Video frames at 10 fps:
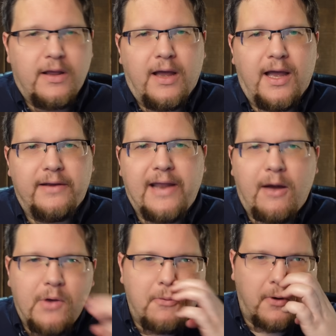Uh,
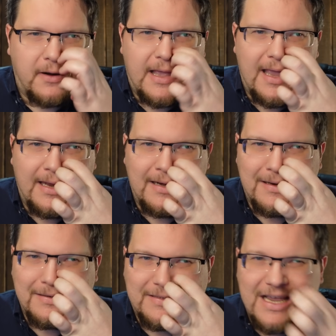now, we weren't in
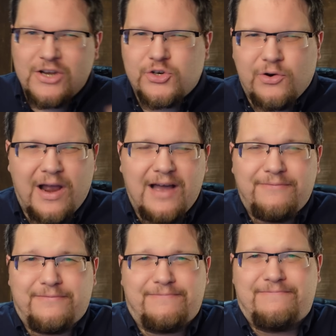danger
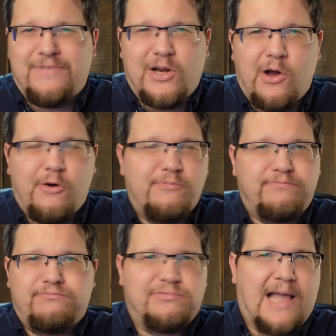of, you know,
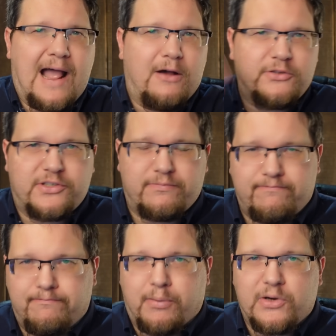the house
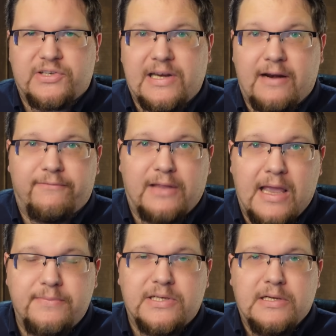bursting in
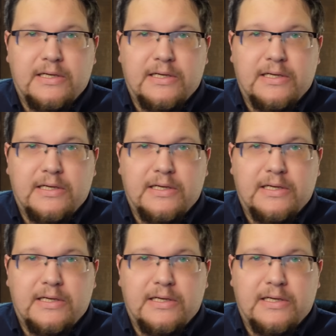flames.